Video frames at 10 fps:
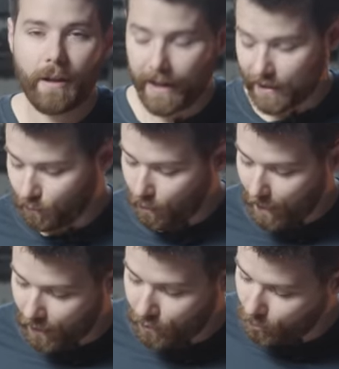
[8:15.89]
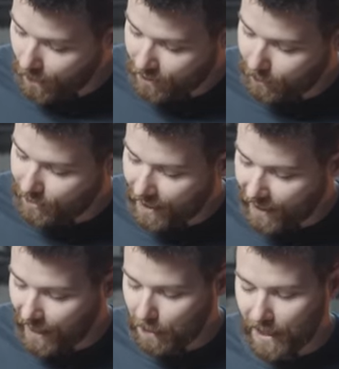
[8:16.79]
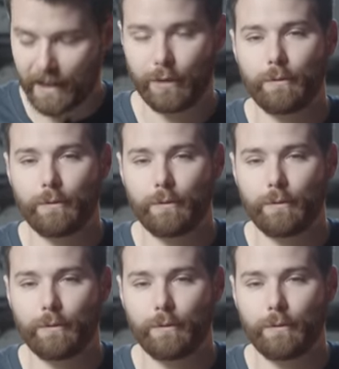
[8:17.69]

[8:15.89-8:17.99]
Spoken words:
I guess it won't matter too much because that came in at